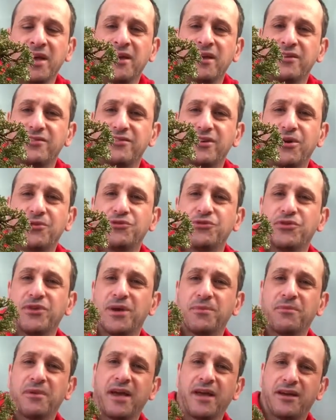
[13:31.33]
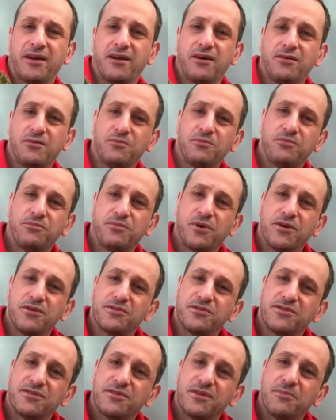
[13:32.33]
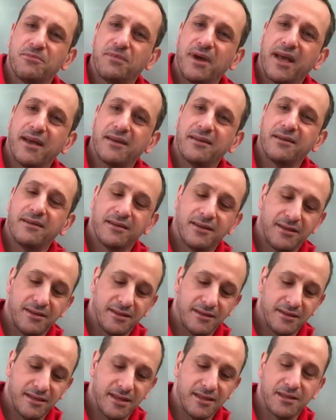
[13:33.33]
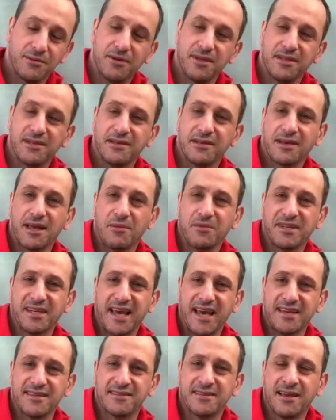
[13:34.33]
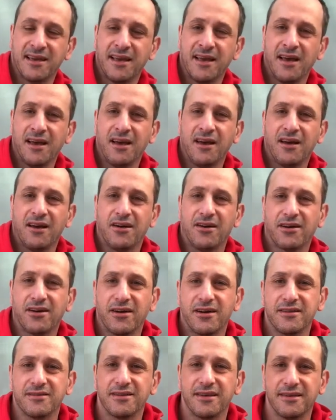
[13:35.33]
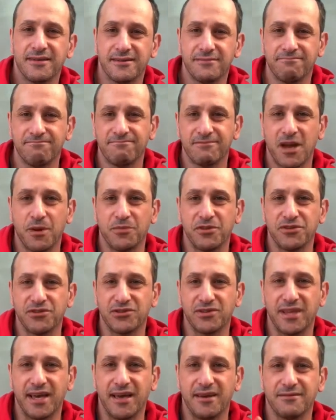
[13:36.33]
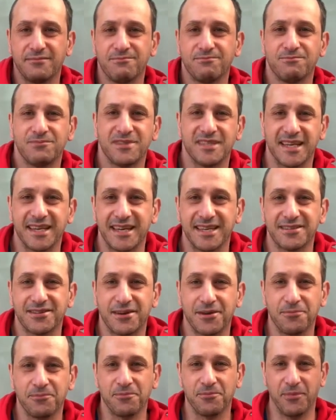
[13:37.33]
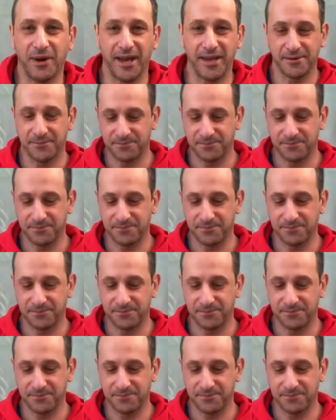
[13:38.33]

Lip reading: So I'll do them, and I'll post them back in the coming days. Alright guys, hope you enjoyed that. See you next time. Bye.